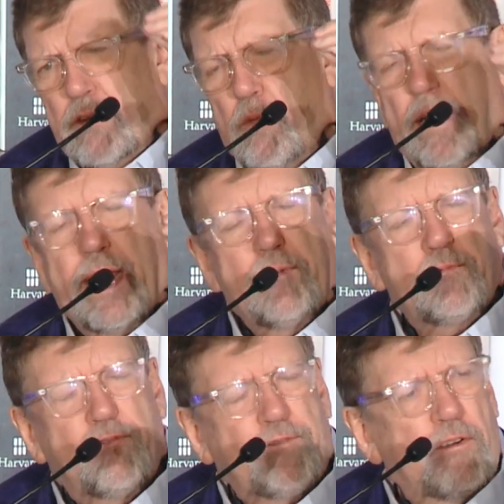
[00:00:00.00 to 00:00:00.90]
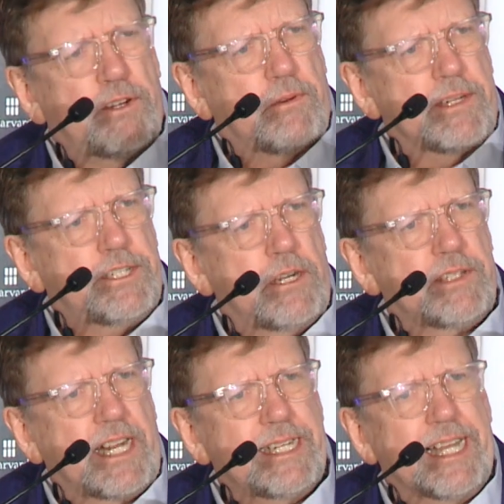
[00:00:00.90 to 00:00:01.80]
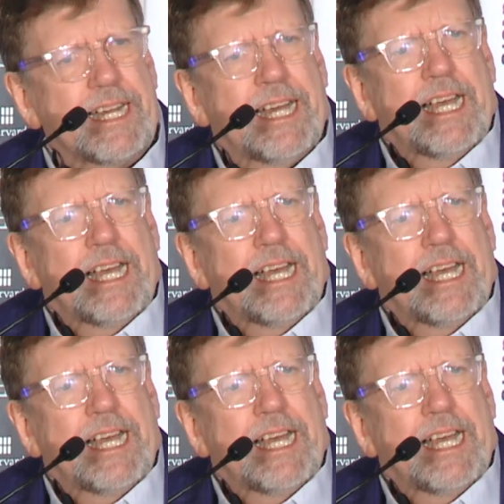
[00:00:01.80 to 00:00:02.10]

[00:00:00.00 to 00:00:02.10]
what I referred to in Joe's idea,